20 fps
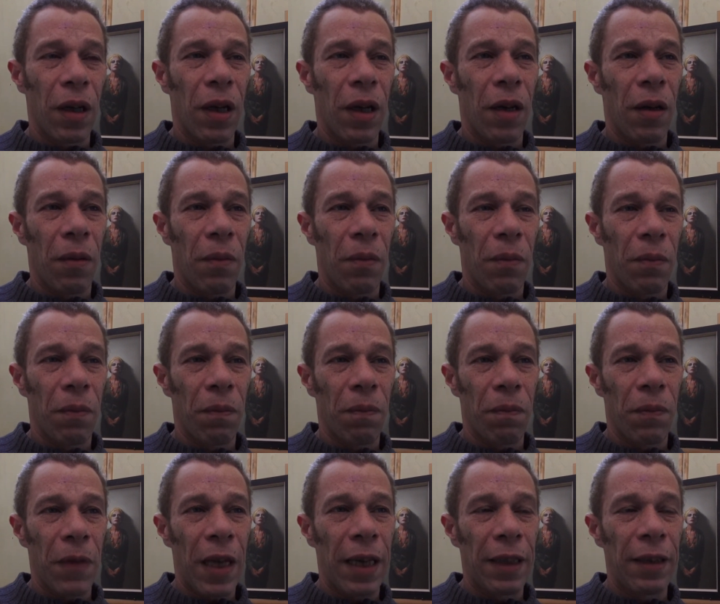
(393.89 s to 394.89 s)

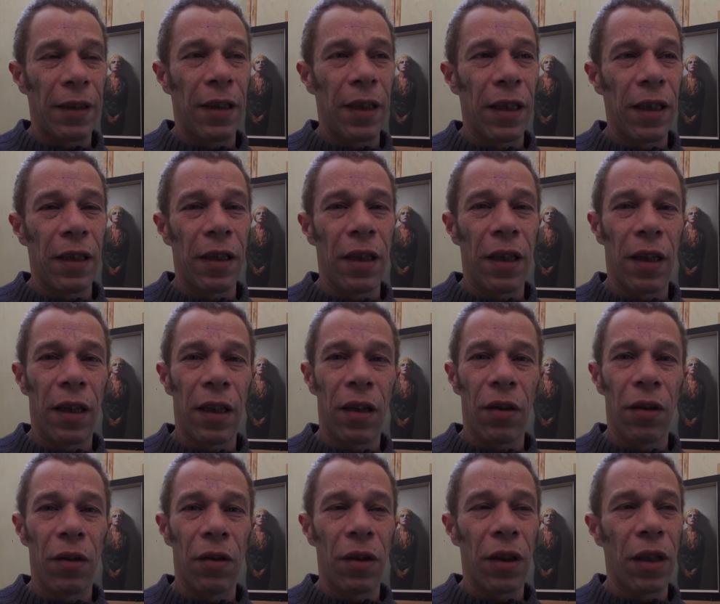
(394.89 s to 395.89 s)
an antique dealer
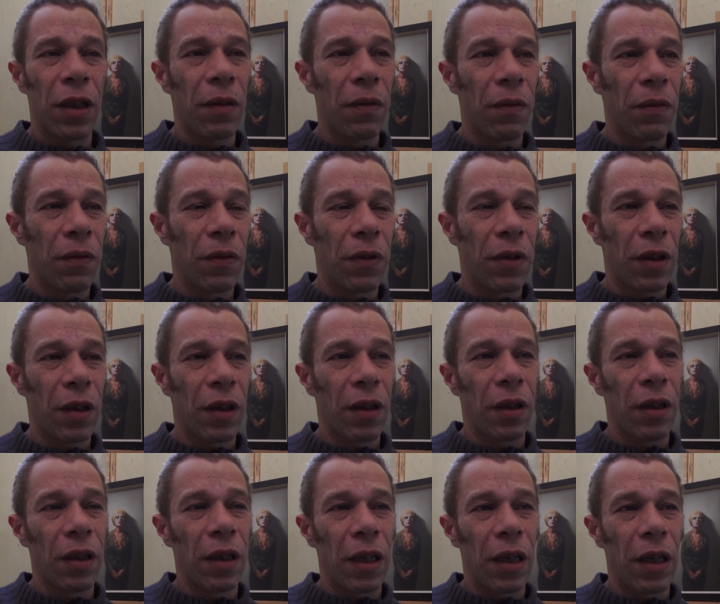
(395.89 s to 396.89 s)
who lived
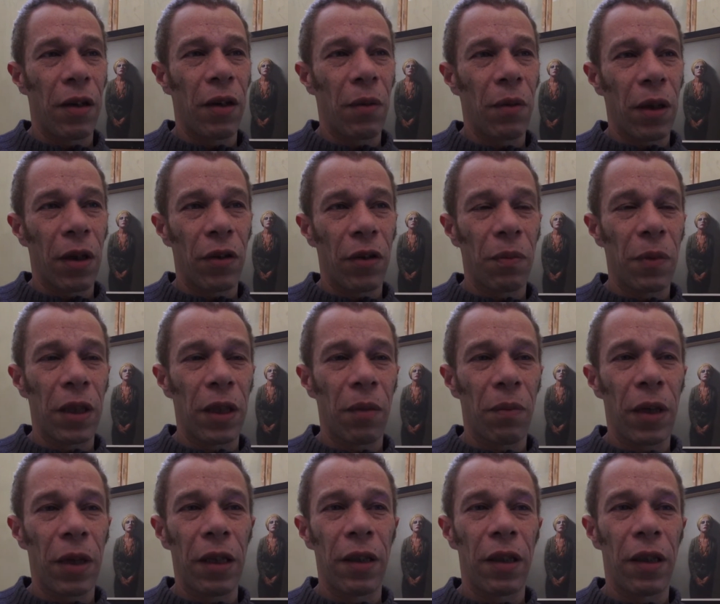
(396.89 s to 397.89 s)
in the area where I was making
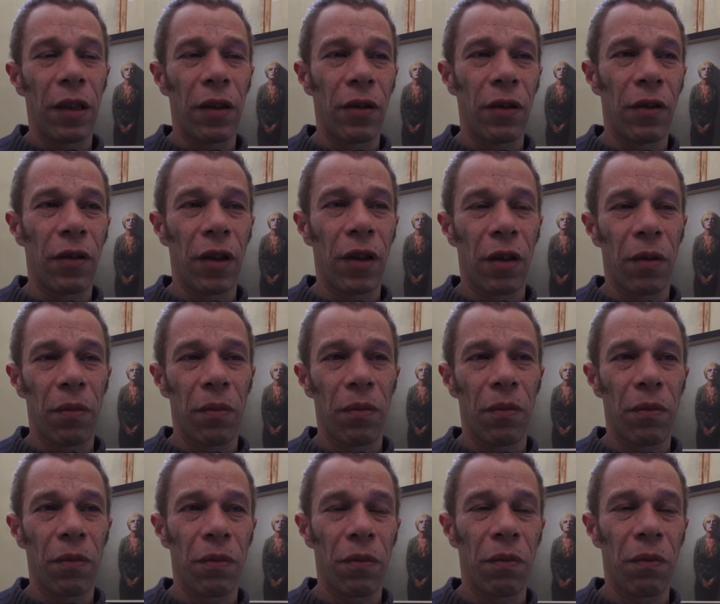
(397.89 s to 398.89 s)
paintings
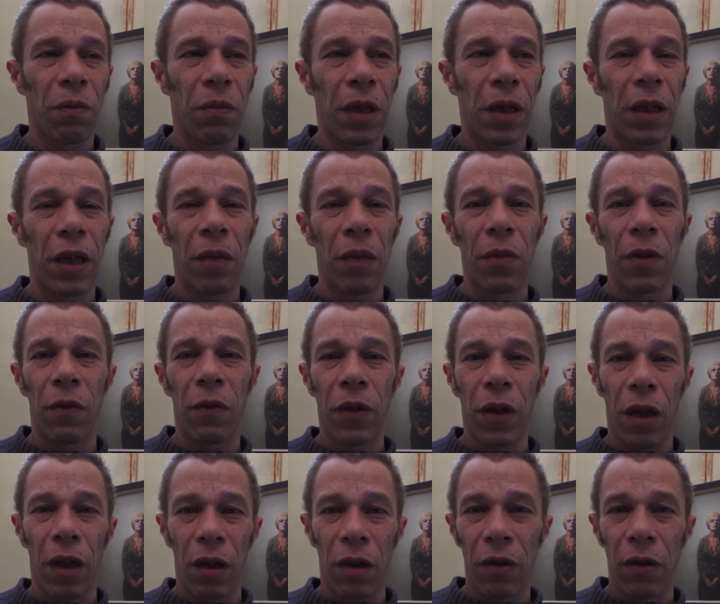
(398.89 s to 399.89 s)
by the name of
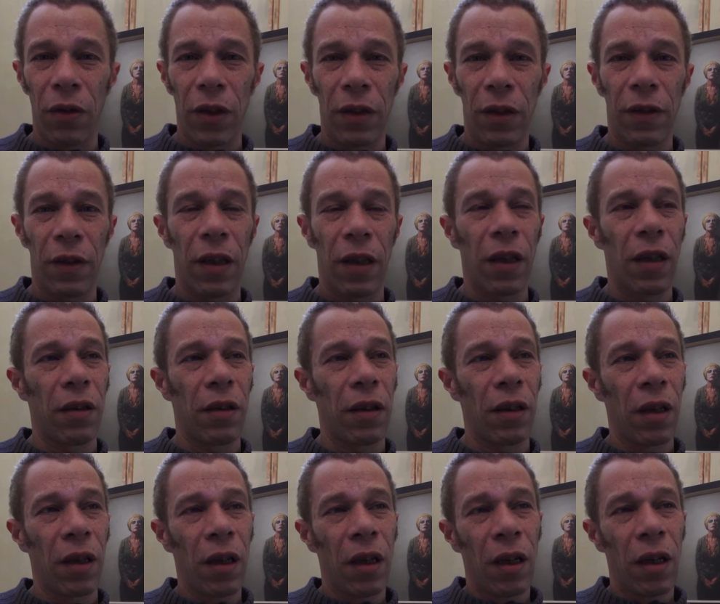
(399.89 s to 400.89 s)
Carlo Sestieri,
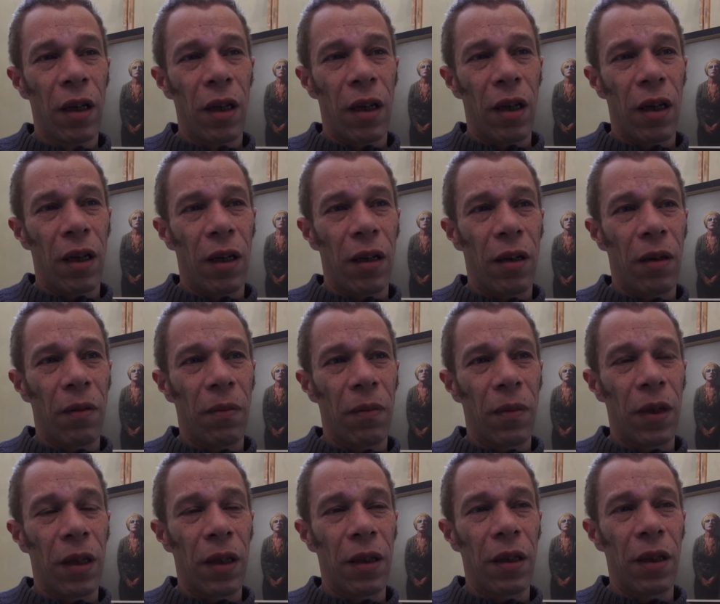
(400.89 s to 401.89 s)

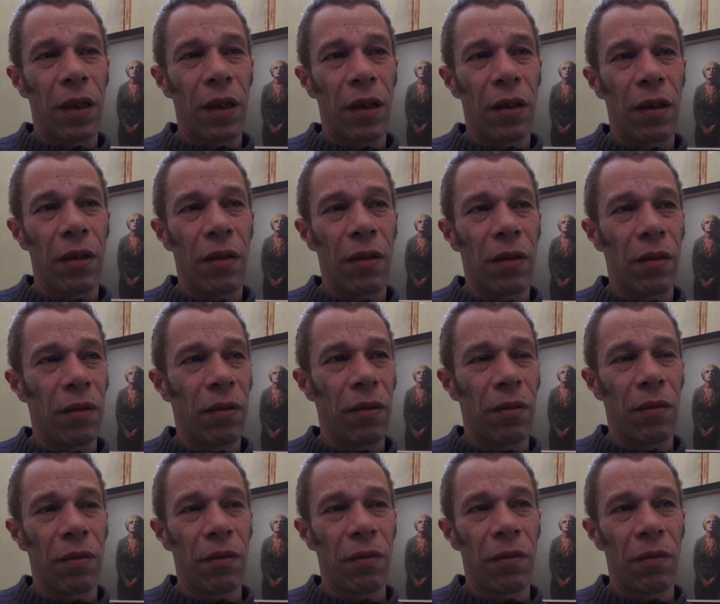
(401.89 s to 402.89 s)
and he
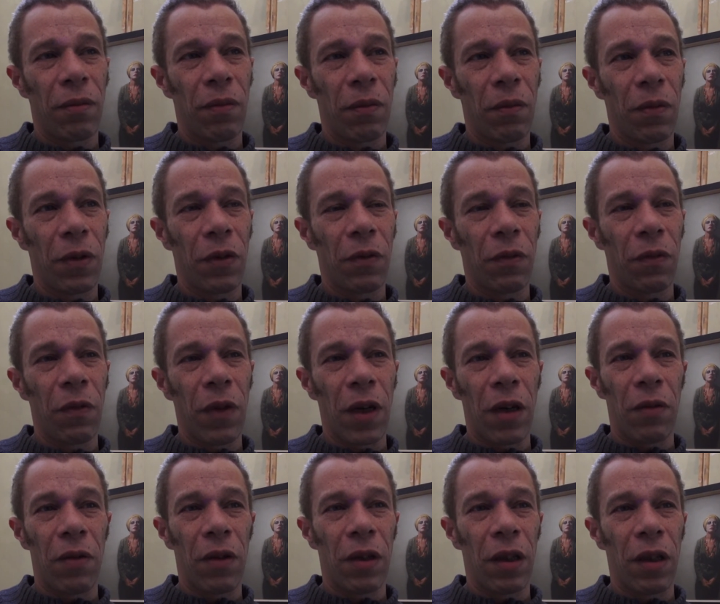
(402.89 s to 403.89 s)
was
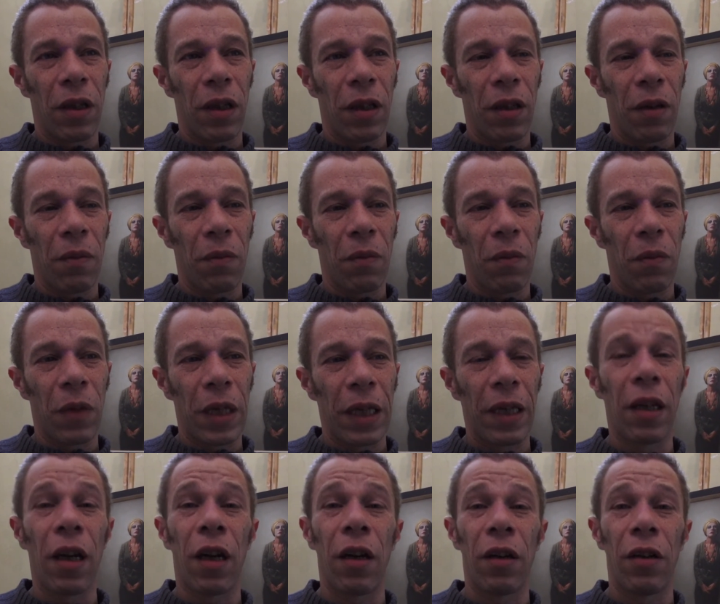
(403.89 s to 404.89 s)
very
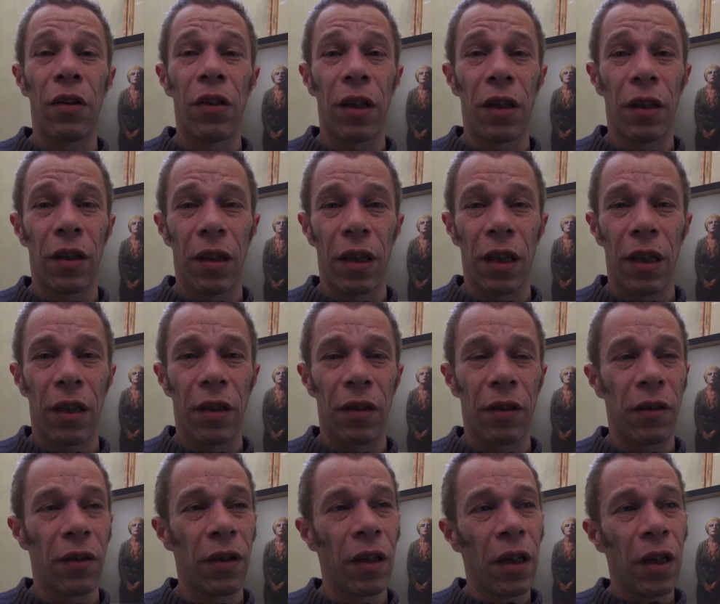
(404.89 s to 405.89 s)
encouraging
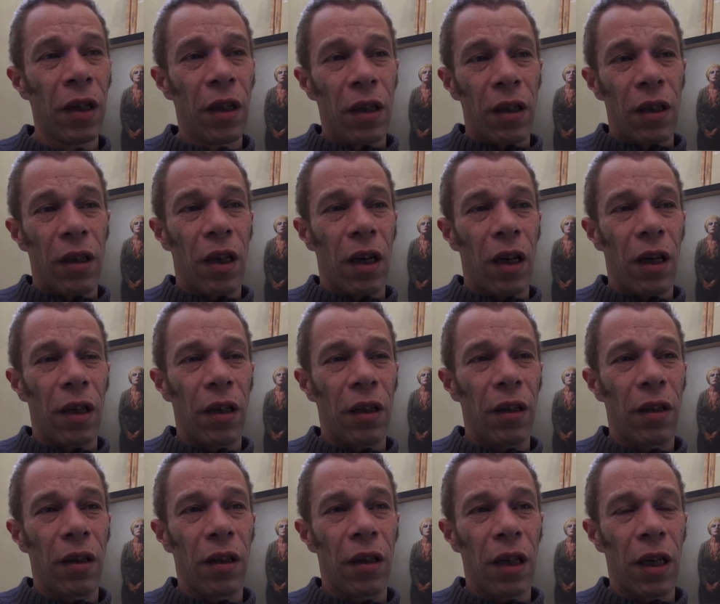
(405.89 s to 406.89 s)
and
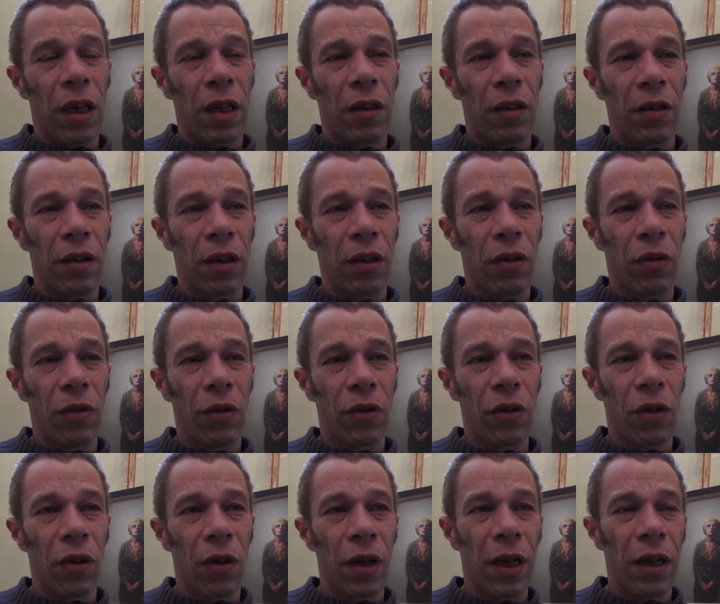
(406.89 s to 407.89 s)
kind, and he
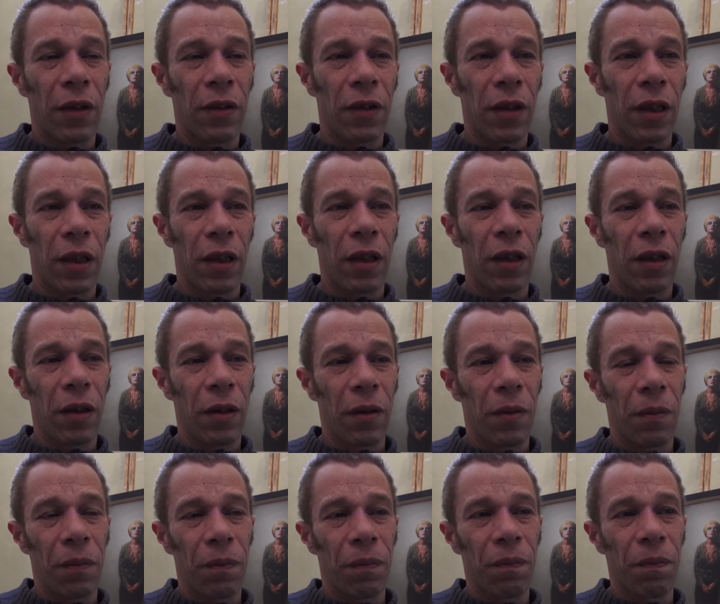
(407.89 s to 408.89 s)
also has
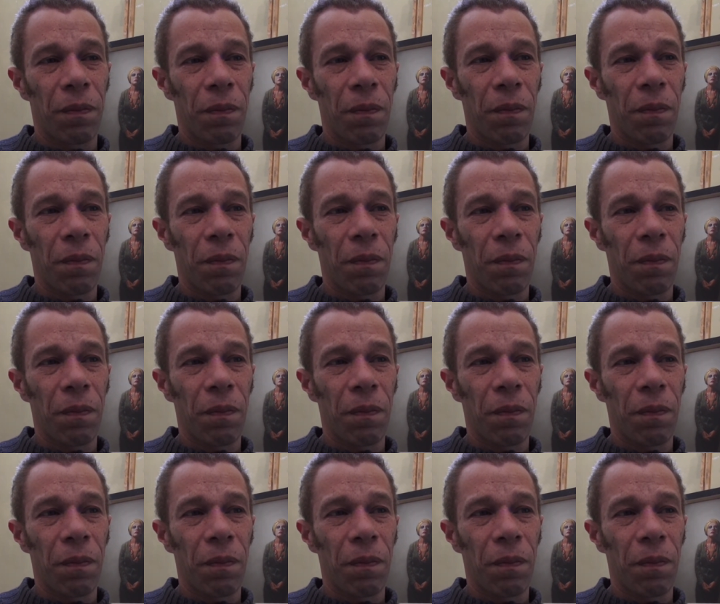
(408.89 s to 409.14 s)
a